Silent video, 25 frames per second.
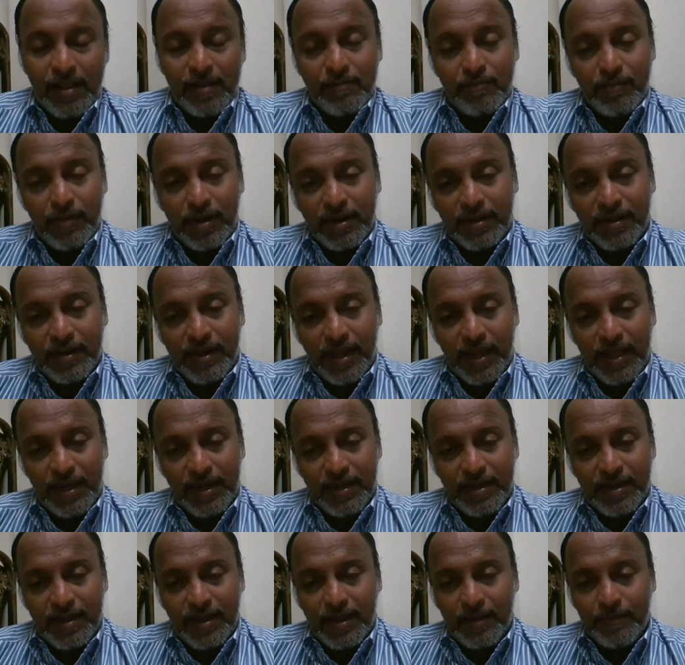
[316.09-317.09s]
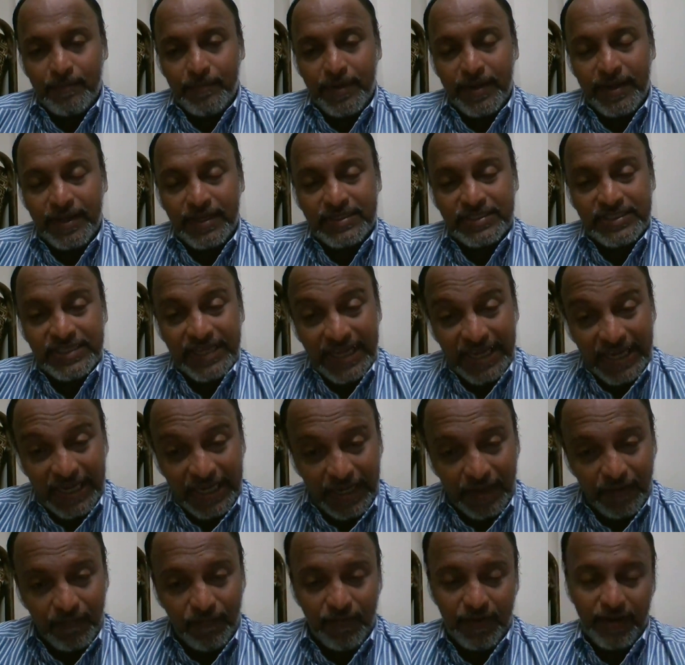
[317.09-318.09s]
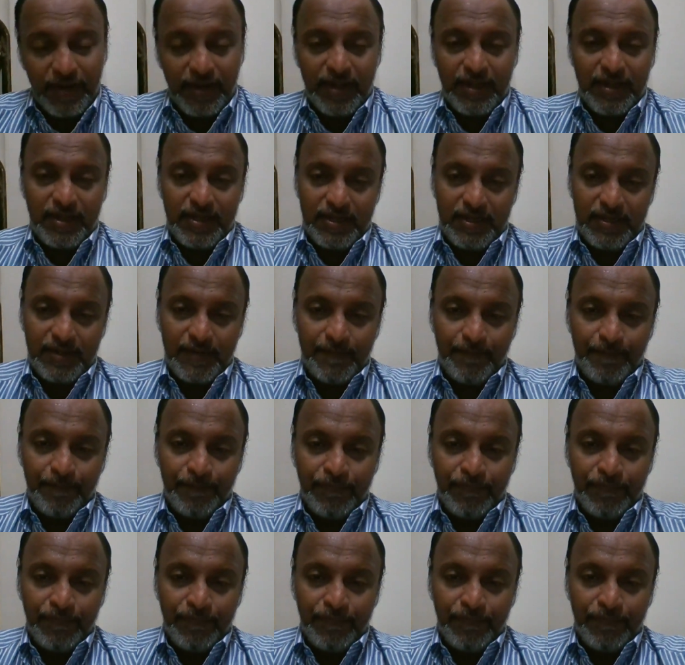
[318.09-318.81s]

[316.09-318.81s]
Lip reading: but Karaka being significator